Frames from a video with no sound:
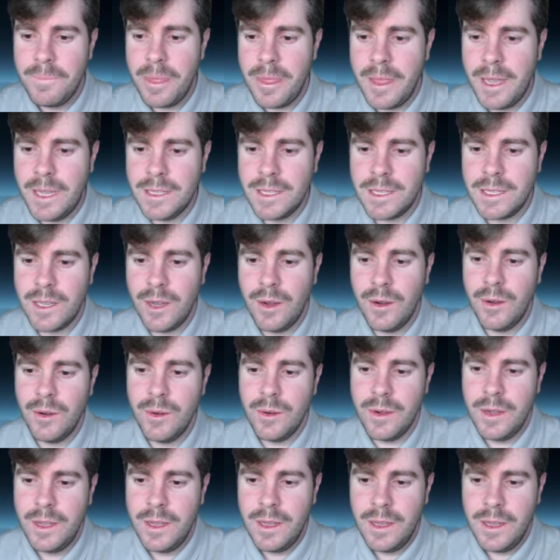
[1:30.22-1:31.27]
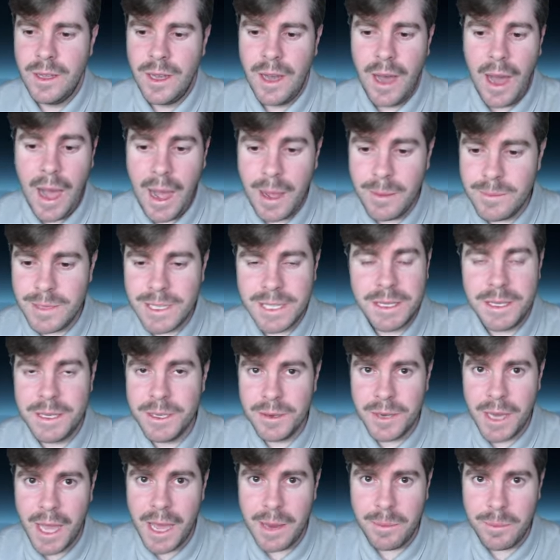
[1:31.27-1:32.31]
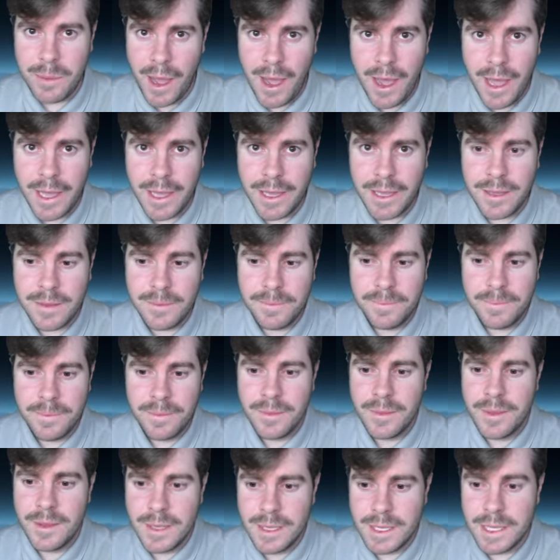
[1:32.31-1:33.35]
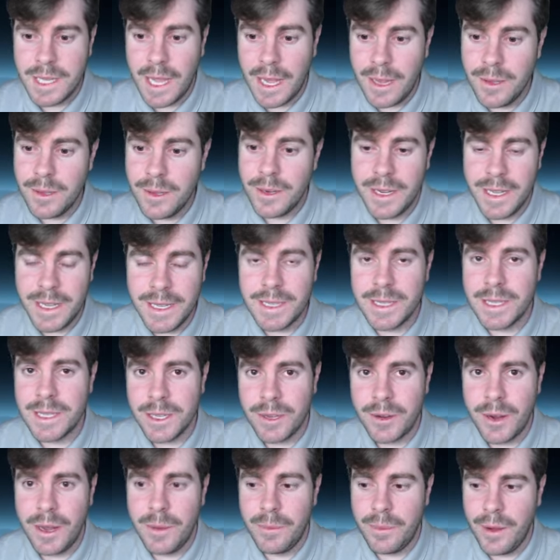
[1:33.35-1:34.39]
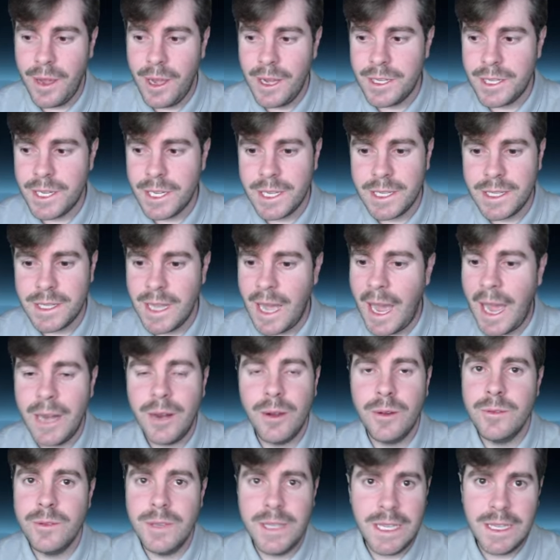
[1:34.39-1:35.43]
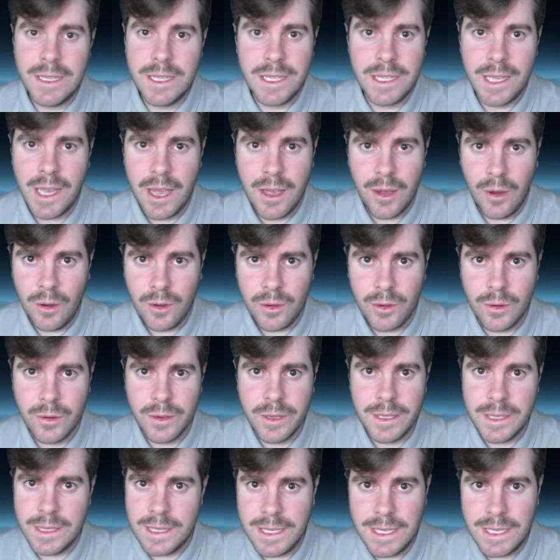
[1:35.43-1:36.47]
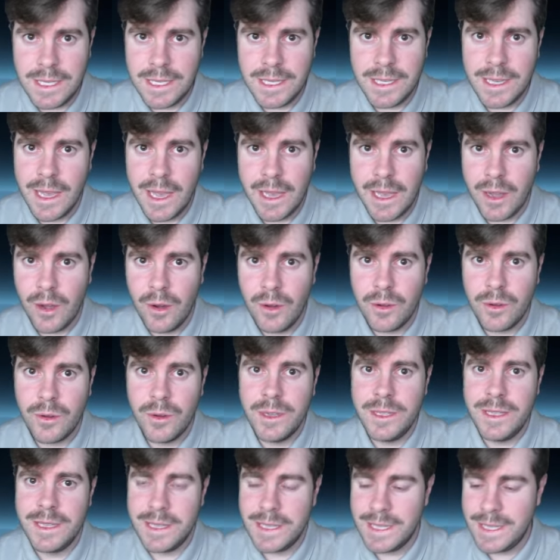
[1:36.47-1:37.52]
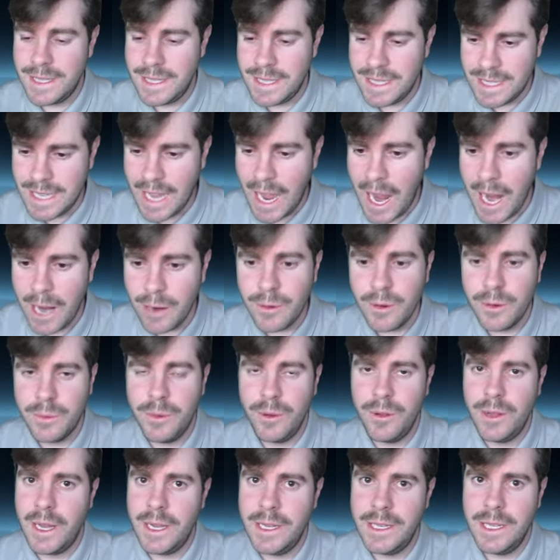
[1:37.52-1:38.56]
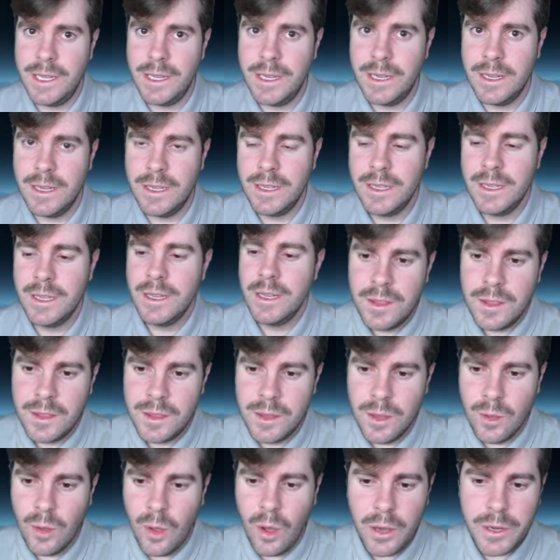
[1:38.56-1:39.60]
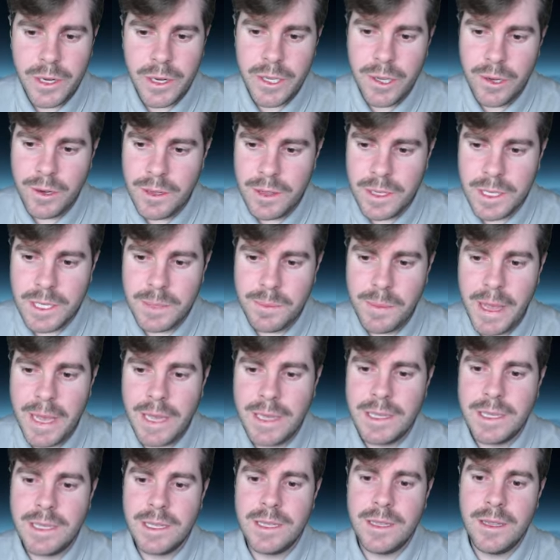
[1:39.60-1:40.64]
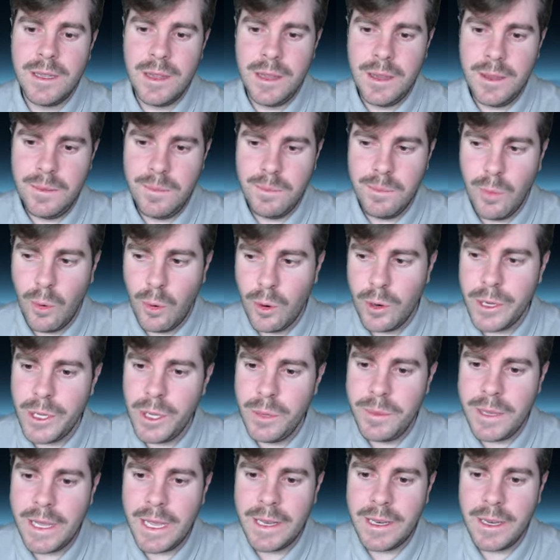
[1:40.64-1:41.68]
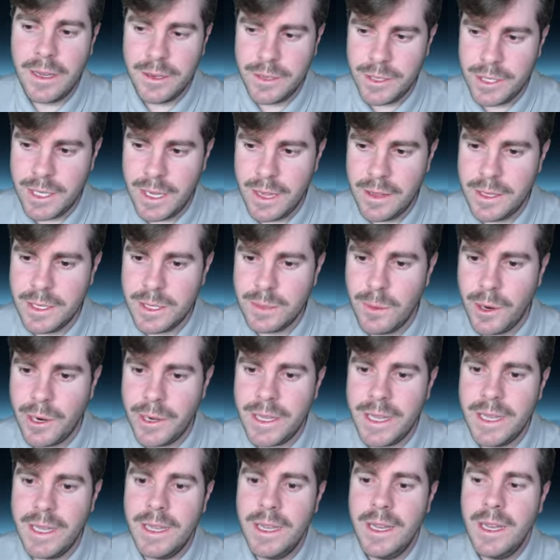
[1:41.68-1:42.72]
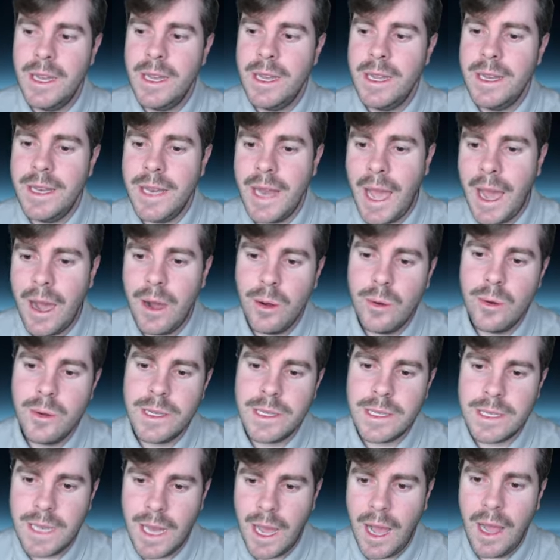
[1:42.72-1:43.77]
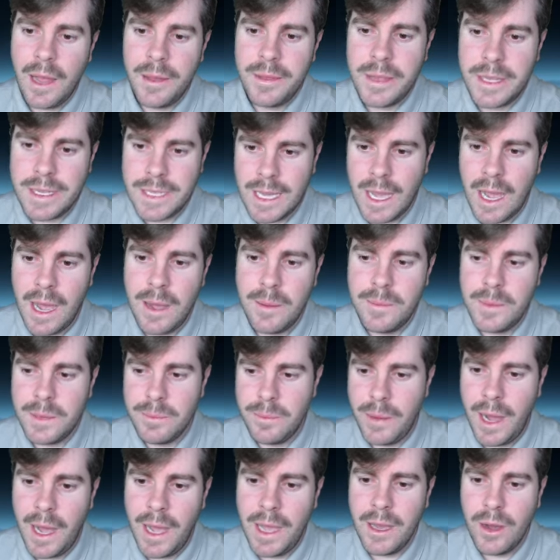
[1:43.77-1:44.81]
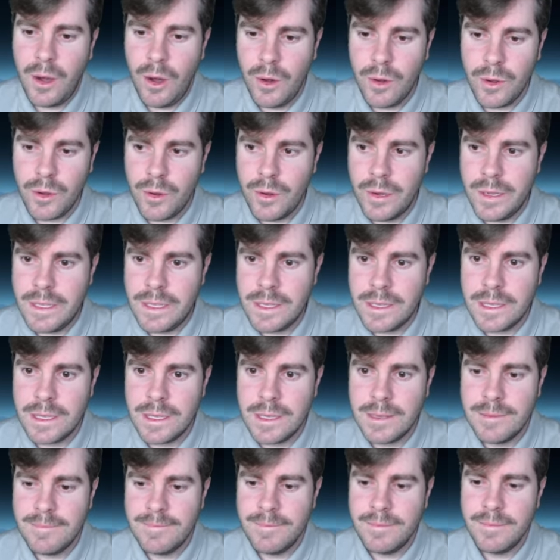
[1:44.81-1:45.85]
And so I'm still not buying. Sailor is a great project. I don't DCA altcoins. DCAing altcoins is a terrible idea. The longer you're in the space, the more you begin to understand this market. Now is not the time to buy altcoins.